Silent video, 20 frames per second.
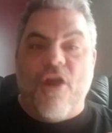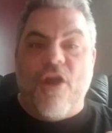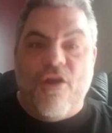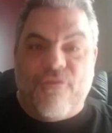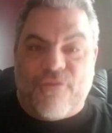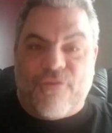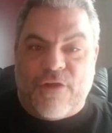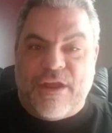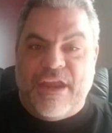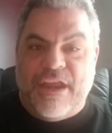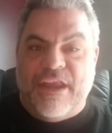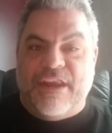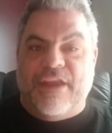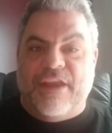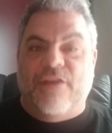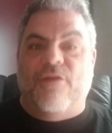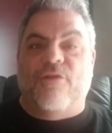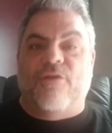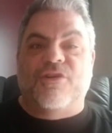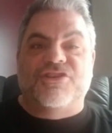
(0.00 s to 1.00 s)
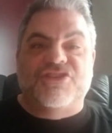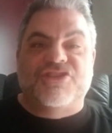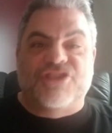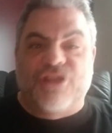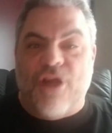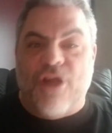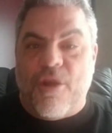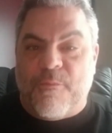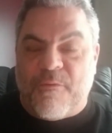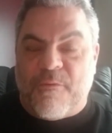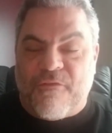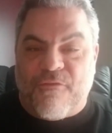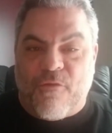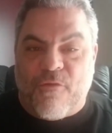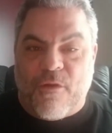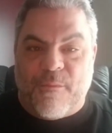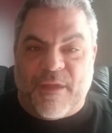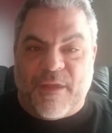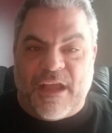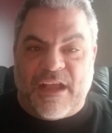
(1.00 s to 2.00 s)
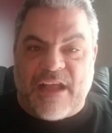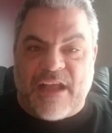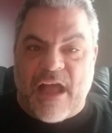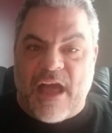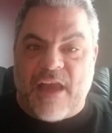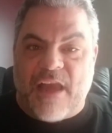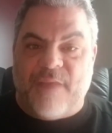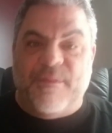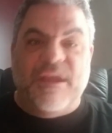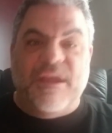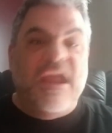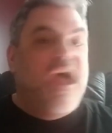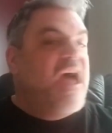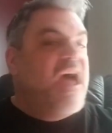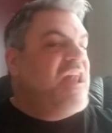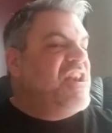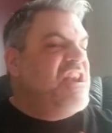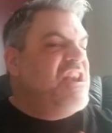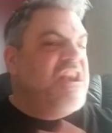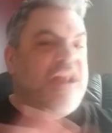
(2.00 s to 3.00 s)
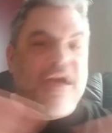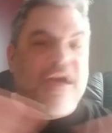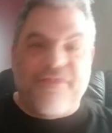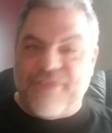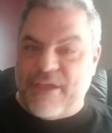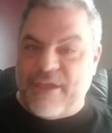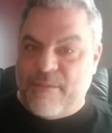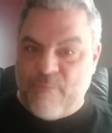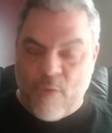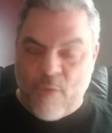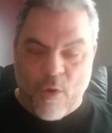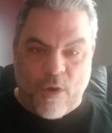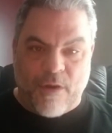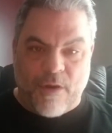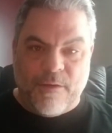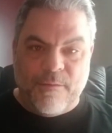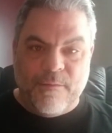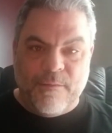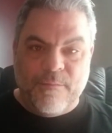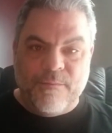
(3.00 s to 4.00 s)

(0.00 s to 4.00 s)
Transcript: overheating or a slow-performing economy. Nothing more.